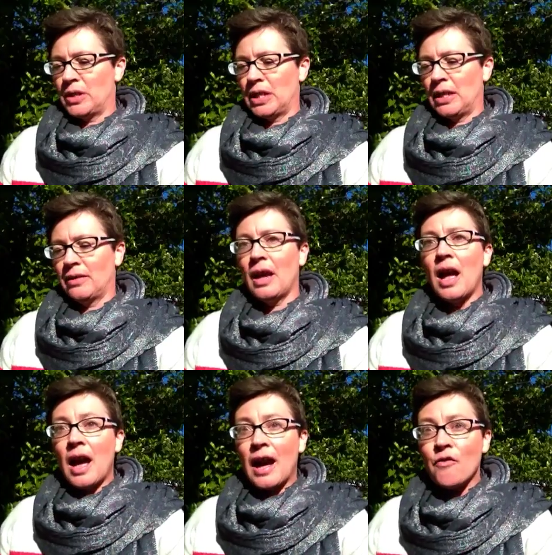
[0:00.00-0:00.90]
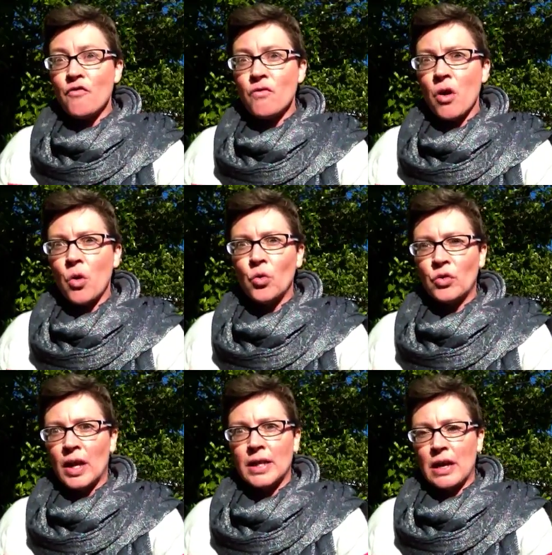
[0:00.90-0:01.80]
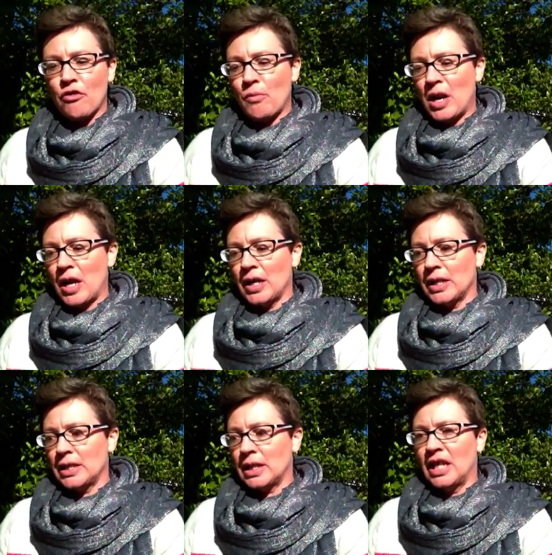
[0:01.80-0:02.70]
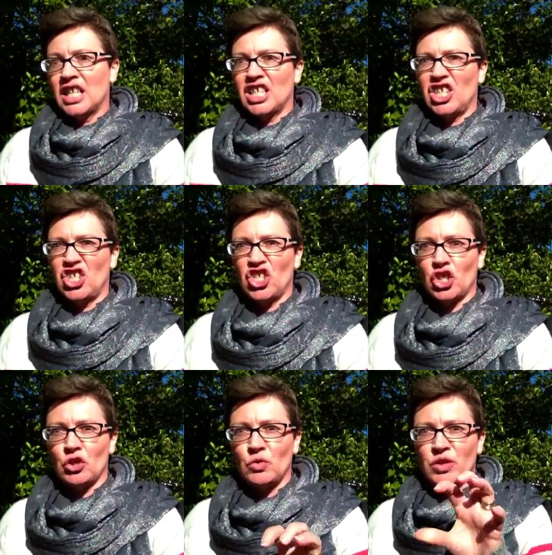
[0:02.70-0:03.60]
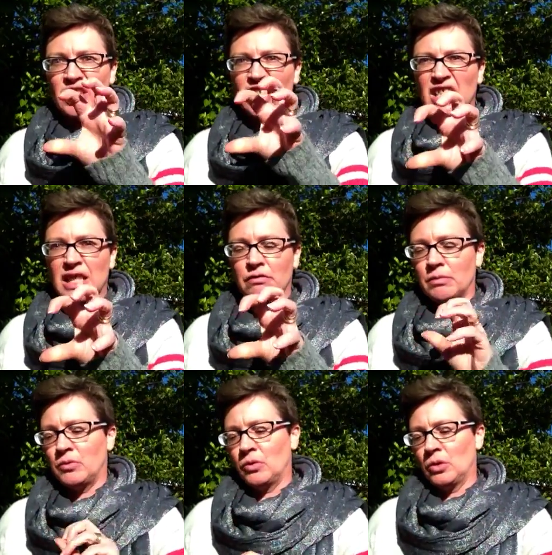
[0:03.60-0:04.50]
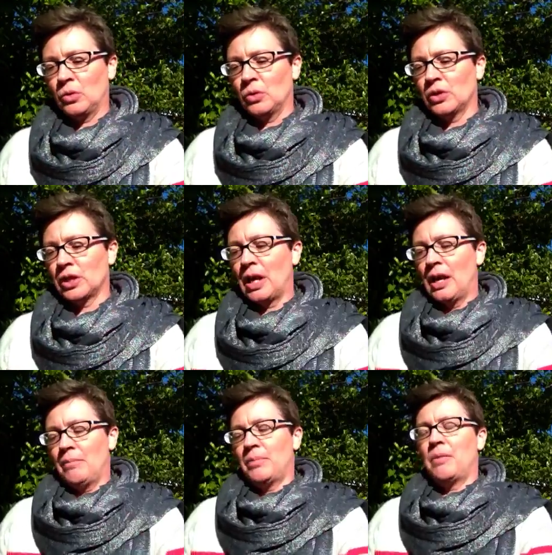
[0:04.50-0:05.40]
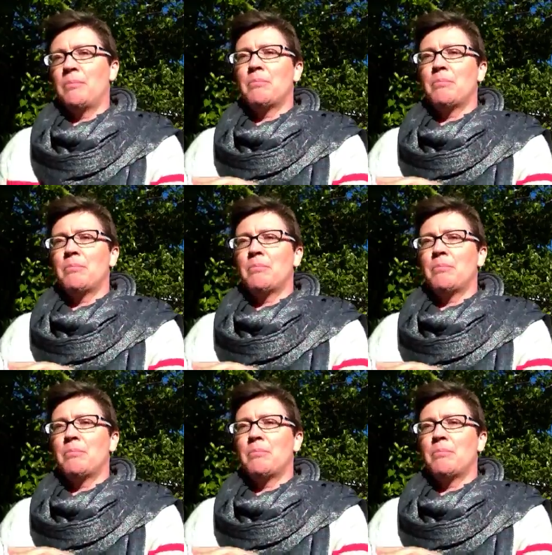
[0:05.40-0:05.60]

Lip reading: teeth, and rolled their terrible eyes, and showed their terrible claws. But